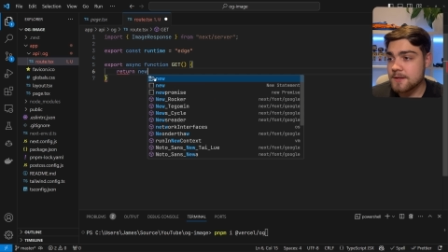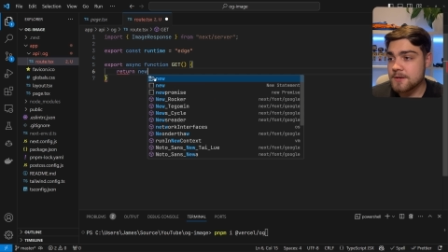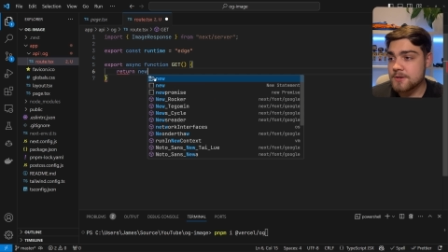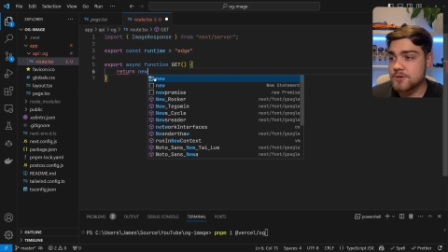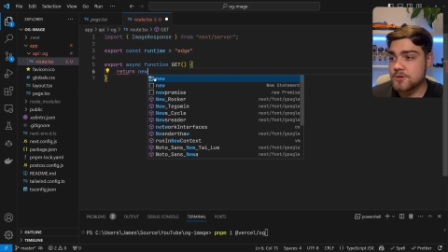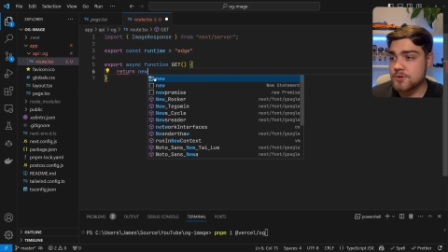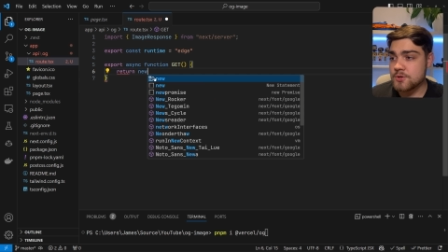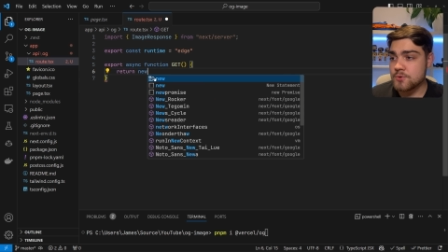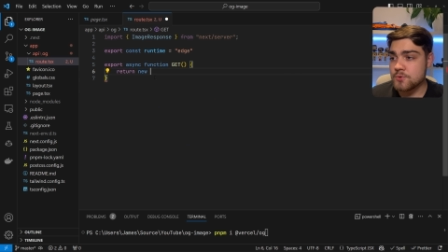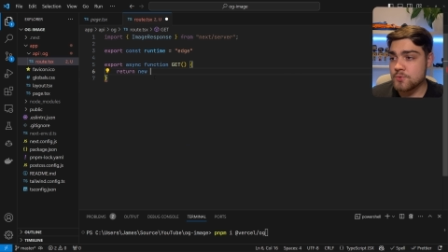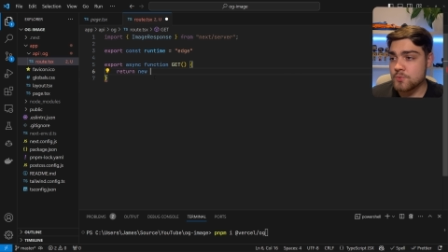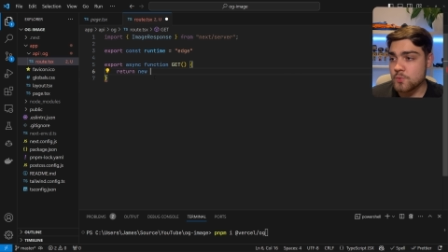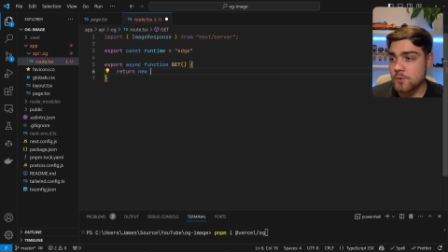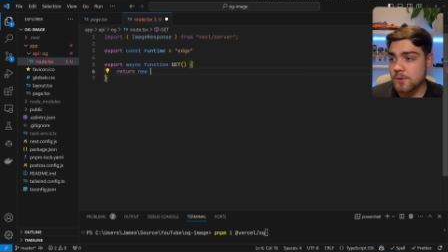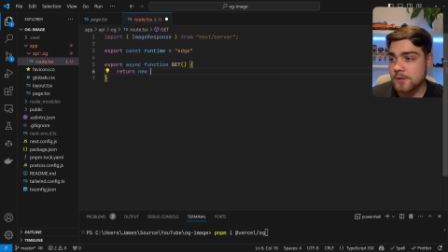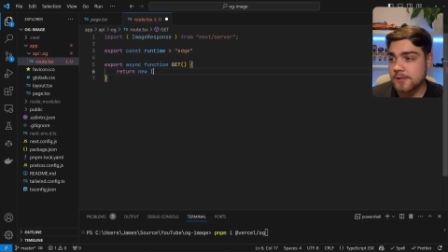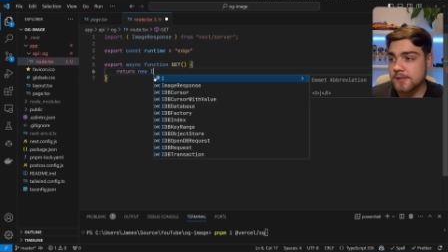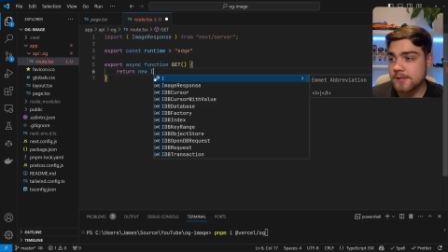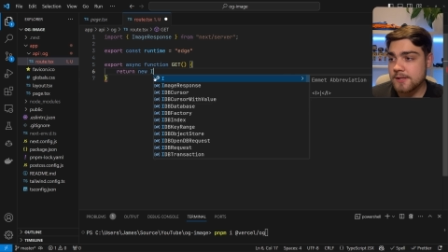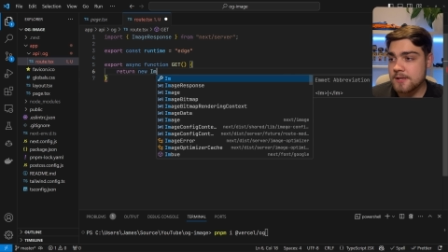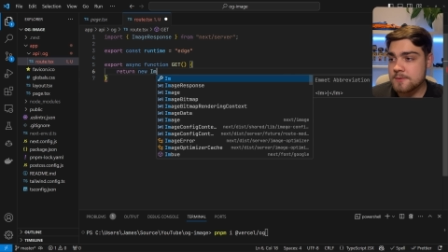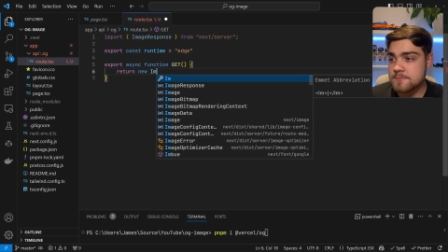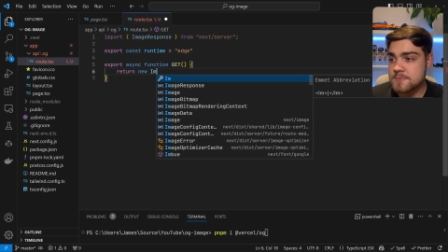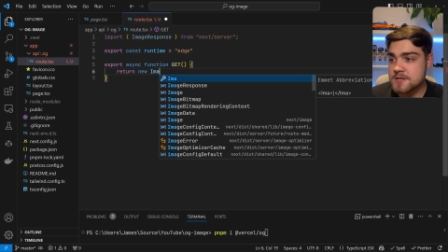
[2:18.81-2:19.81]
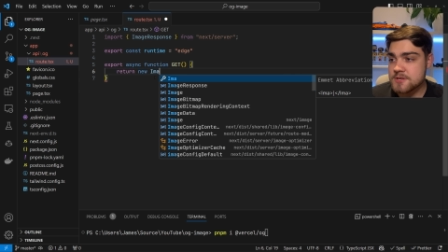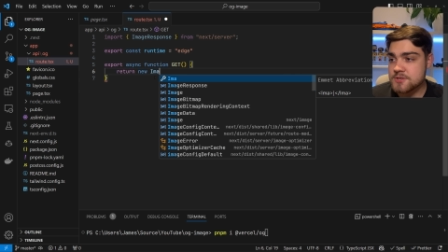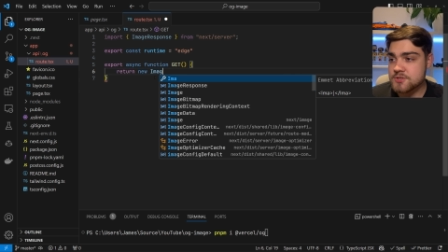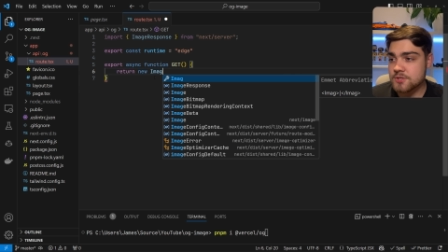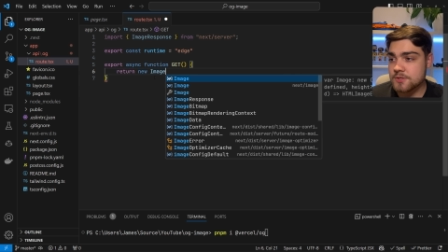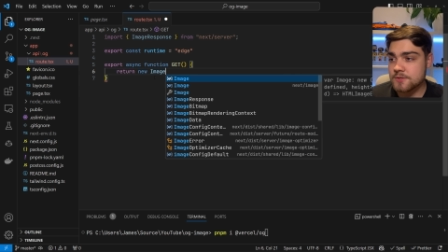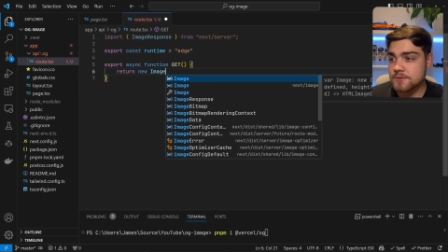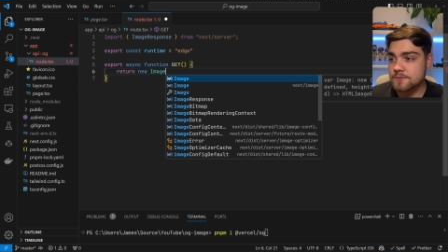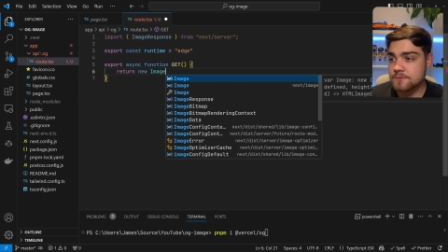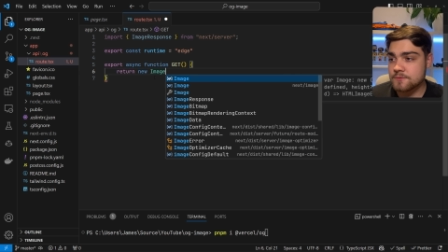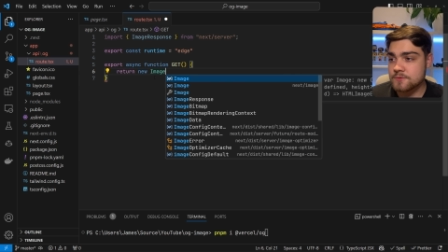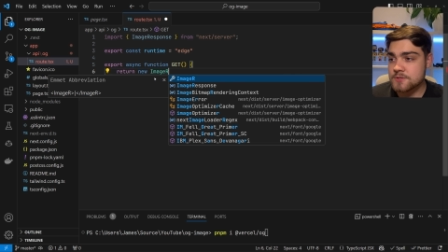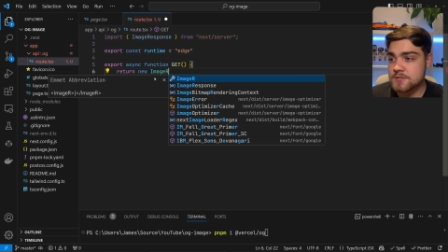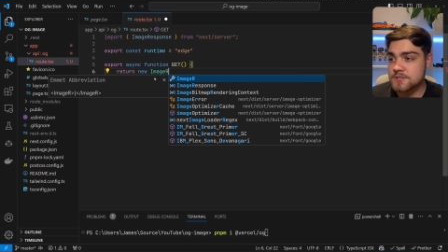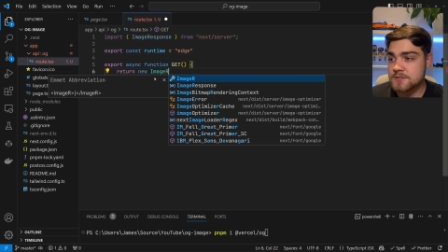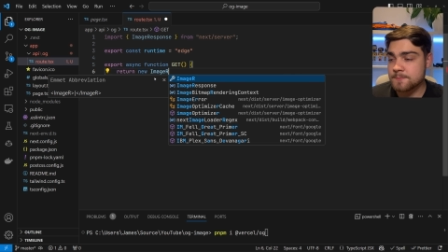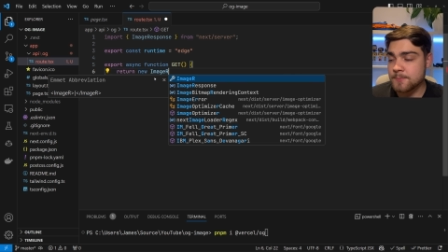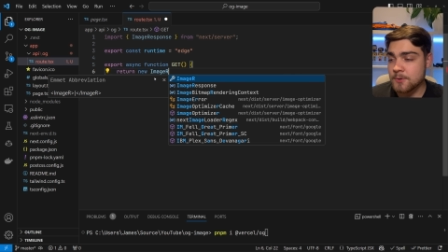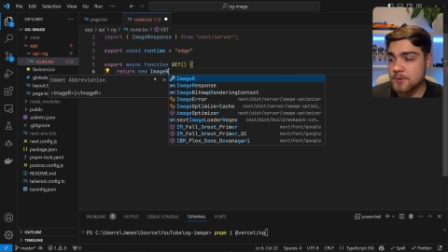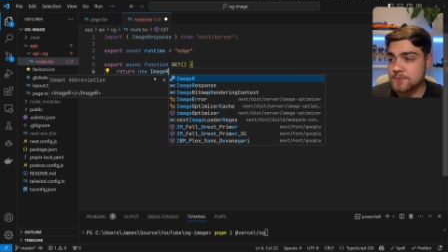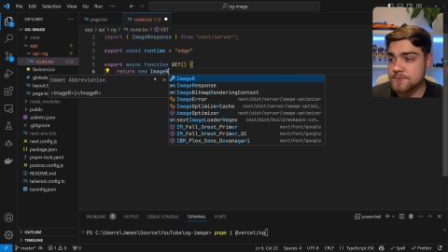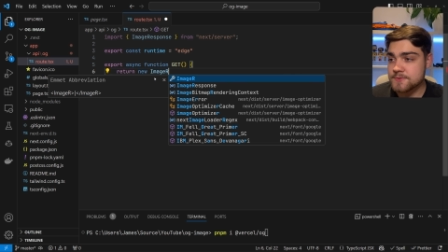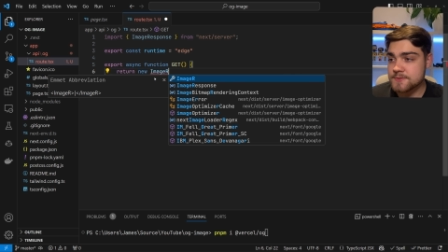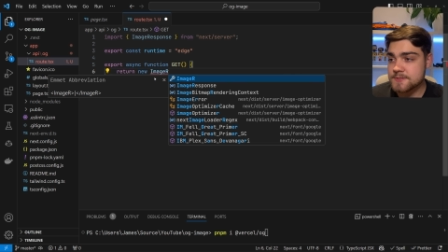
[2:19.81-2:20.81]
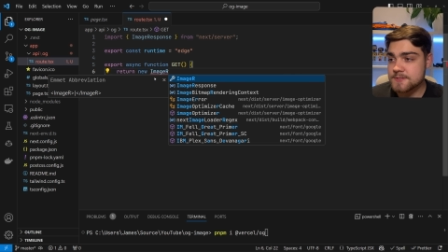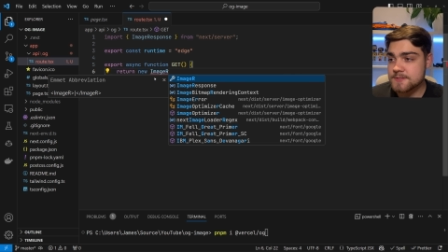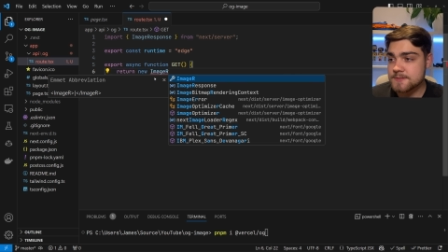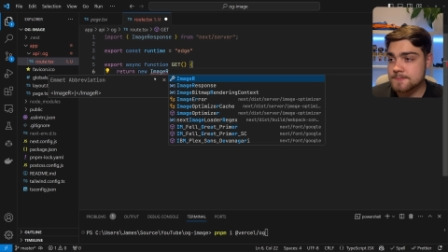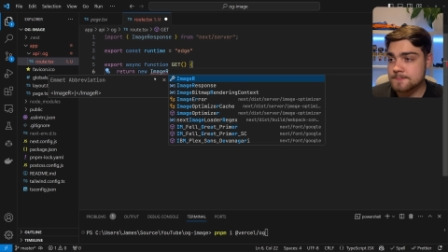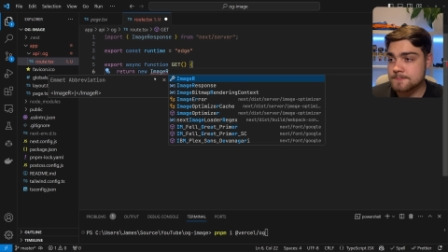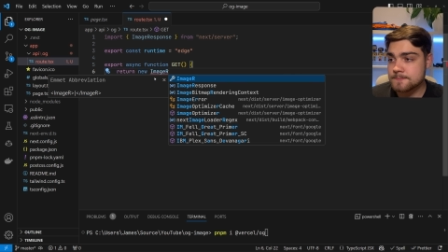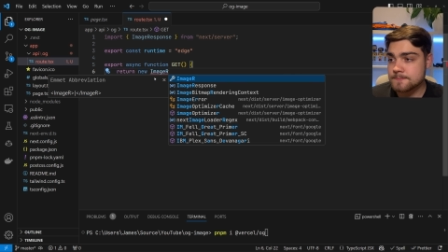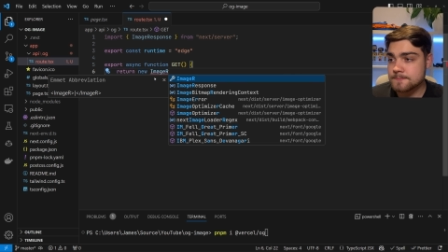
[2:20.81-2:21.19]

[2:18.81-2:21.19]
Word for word: new image response.